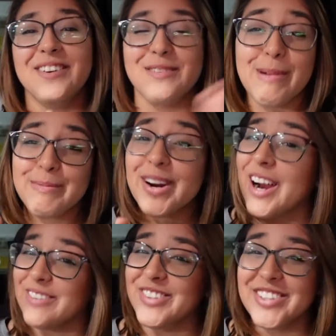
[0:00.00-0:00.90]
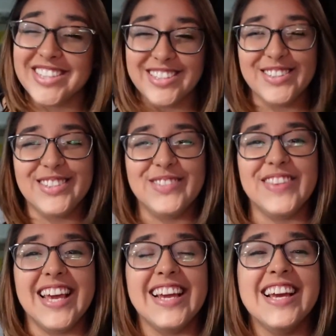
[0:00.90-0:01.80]
remember, I'm new with this YouTube
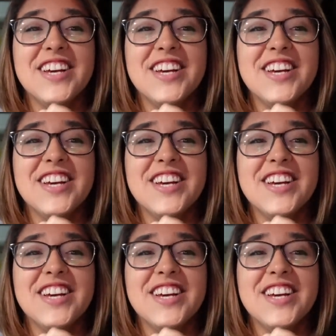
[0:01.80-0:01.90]
thing,